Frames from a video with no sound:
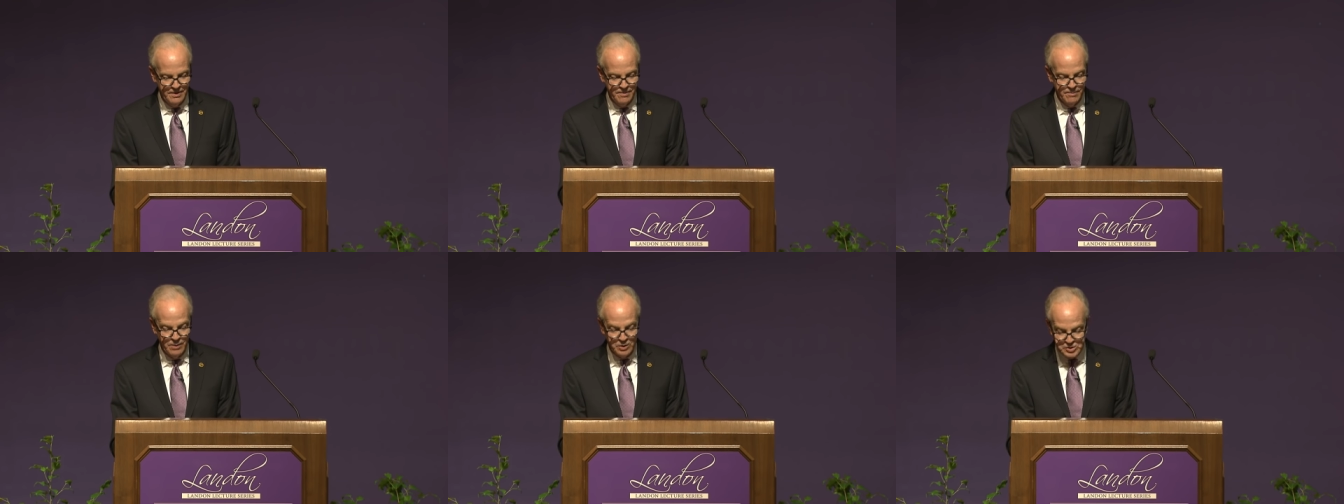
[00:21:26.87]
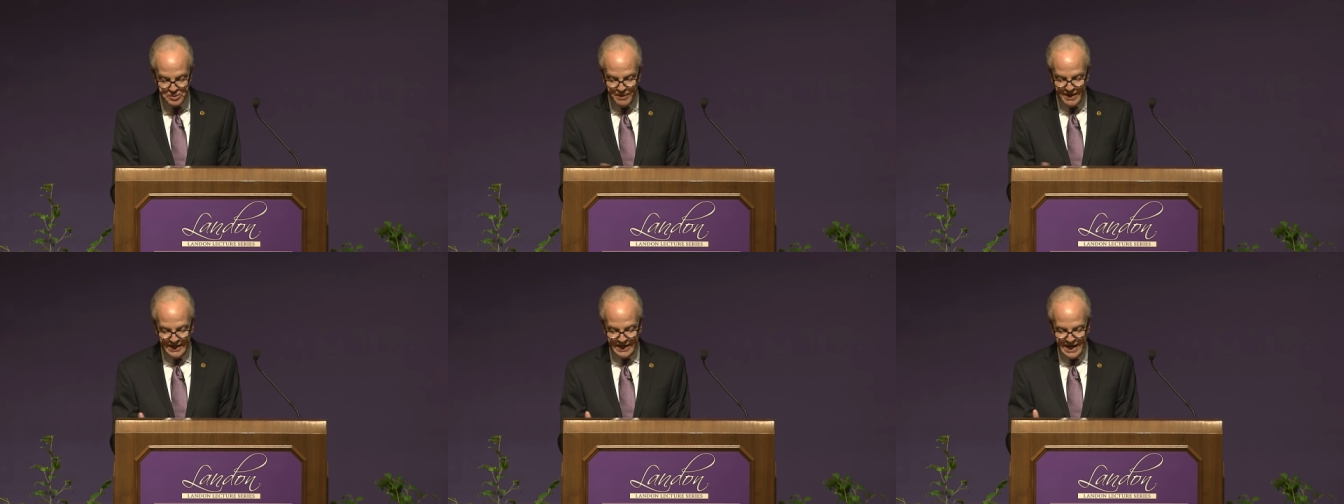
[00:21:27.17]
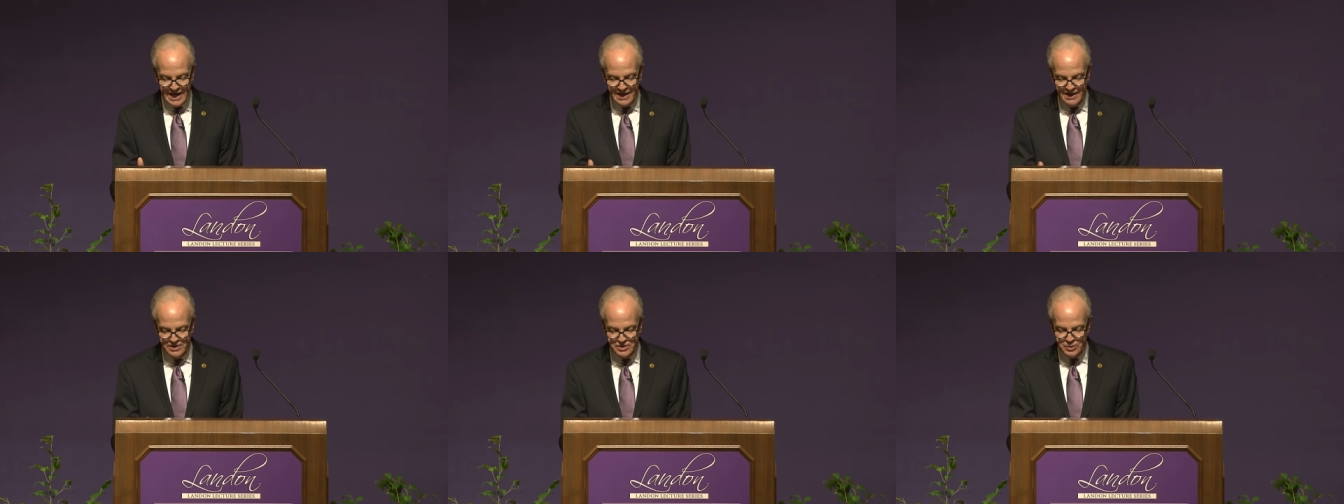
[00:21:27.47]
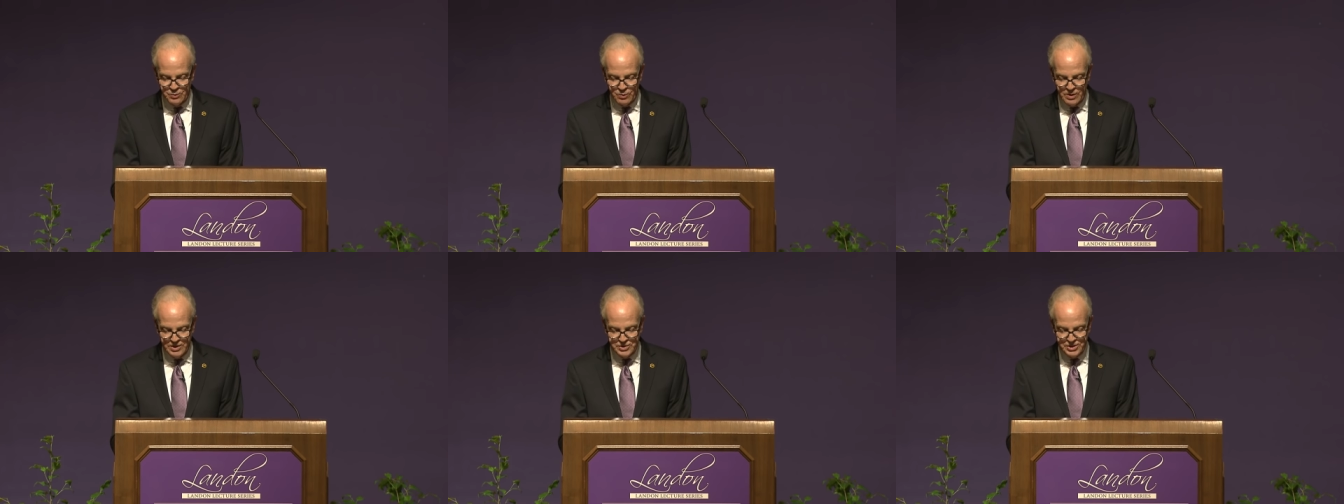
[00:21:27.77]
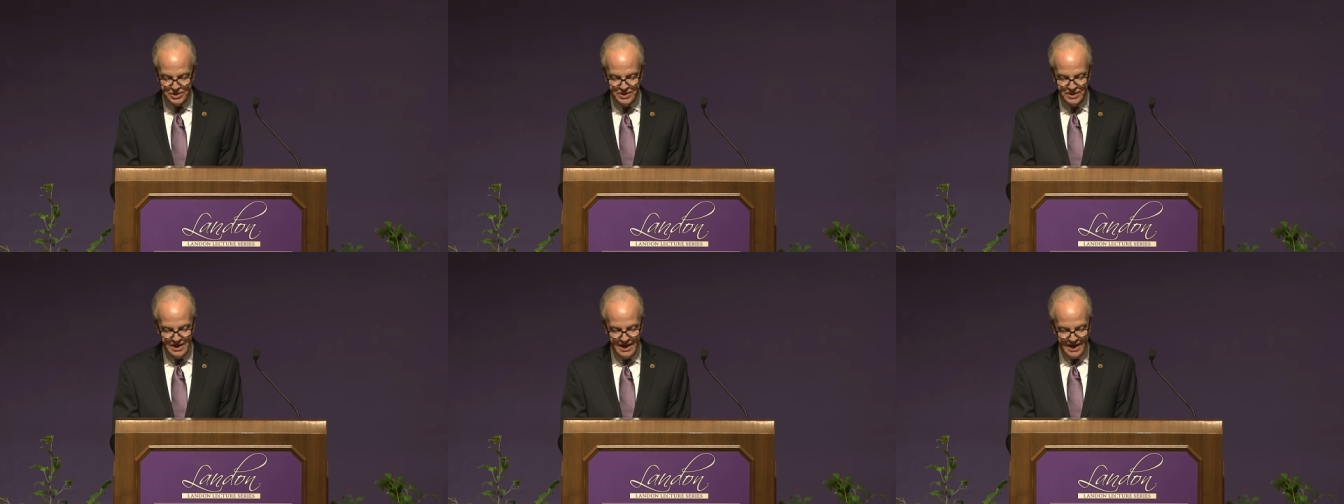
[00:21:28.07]
Most of my colleagues in
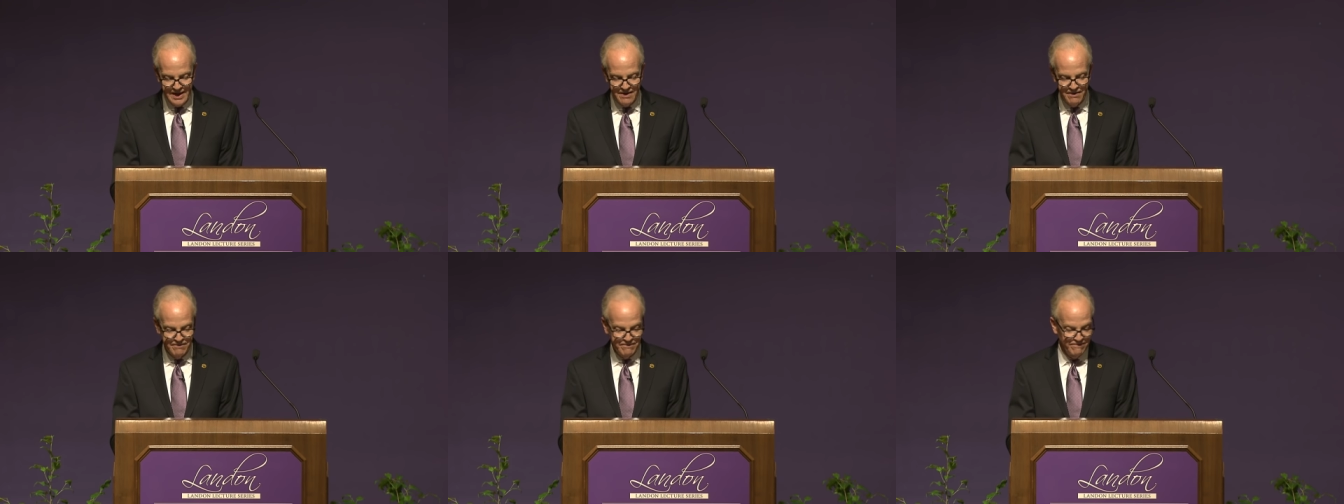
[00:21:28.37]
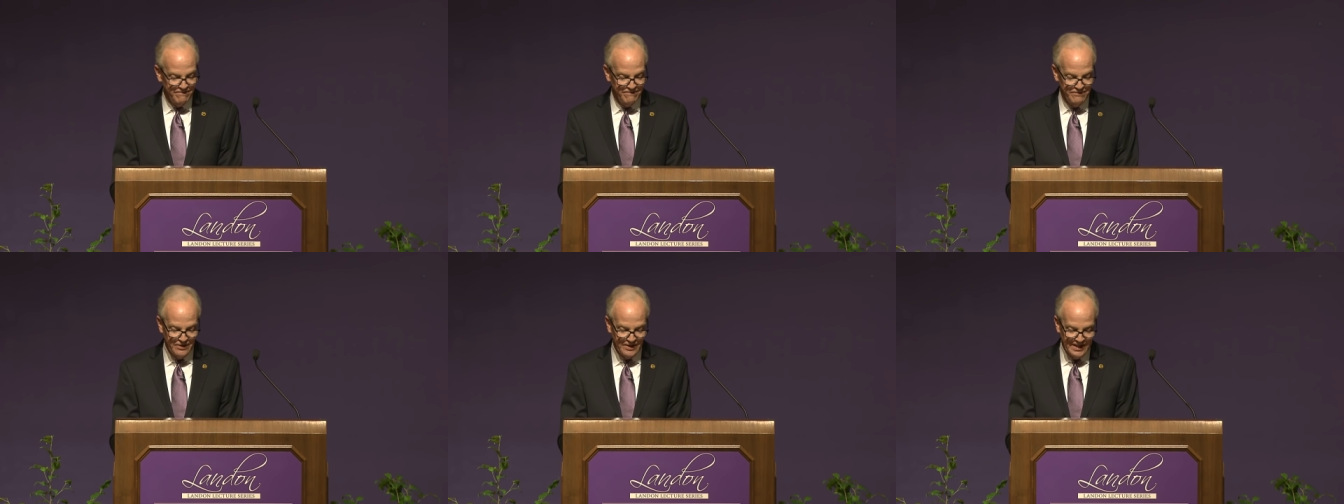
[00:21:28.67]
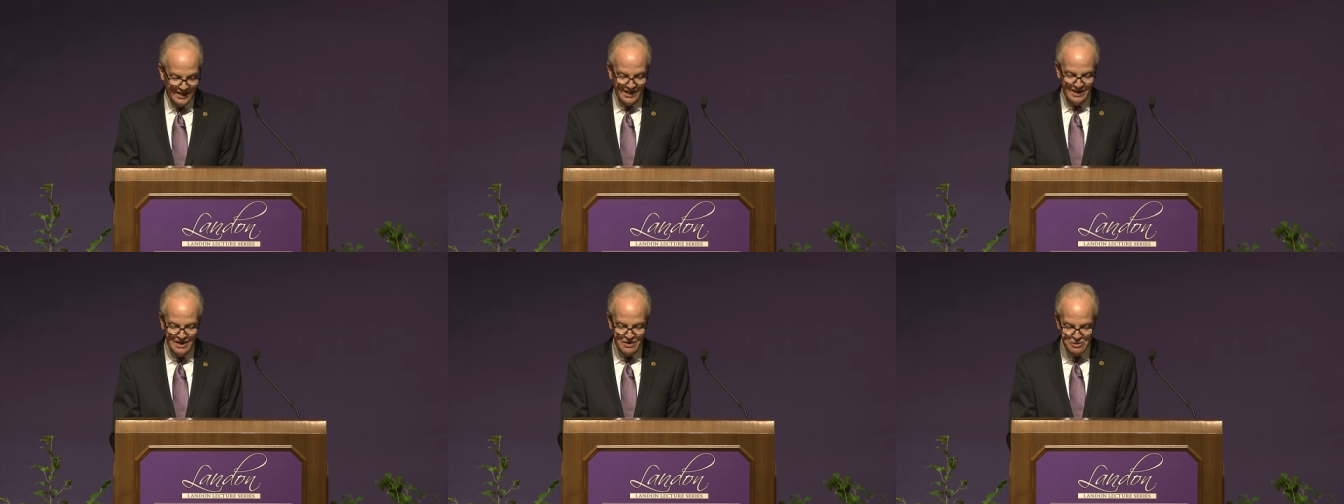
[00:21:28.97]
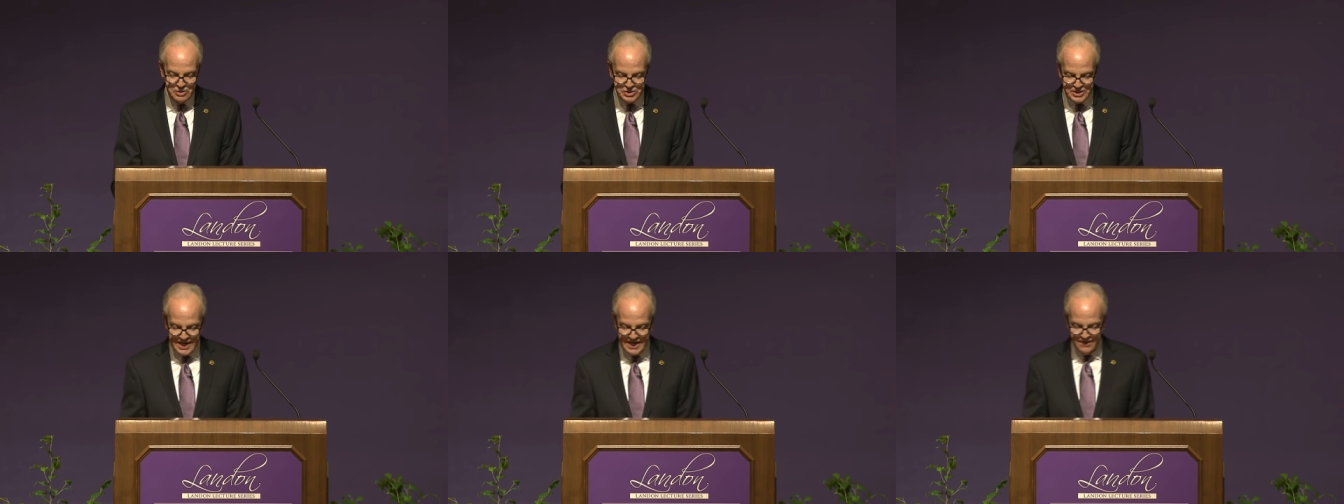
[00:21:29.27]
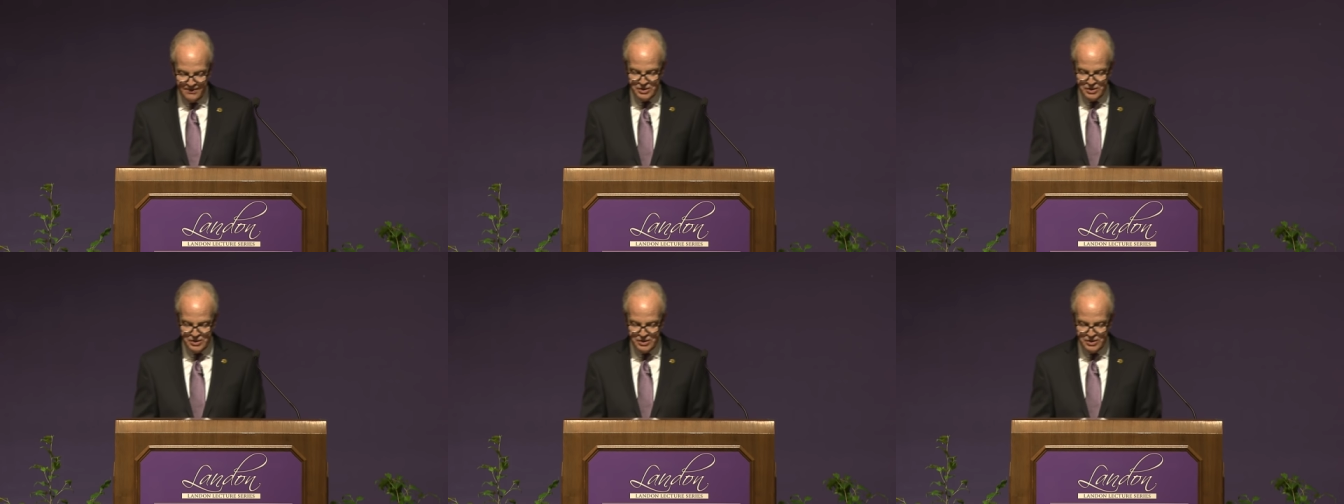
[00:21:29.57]
Washington have very little understanding